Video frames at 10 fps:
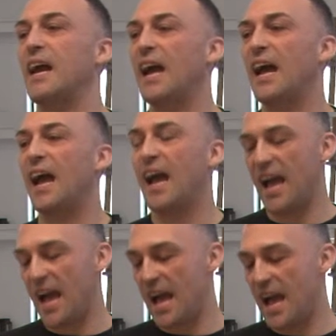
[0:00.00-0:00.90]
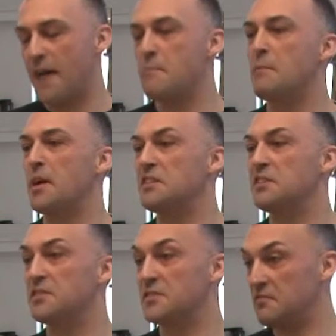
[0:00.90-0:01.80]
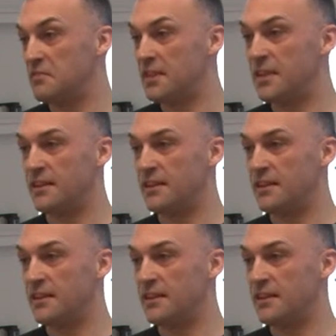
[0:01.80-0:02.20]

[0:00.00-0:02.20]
a memento, something like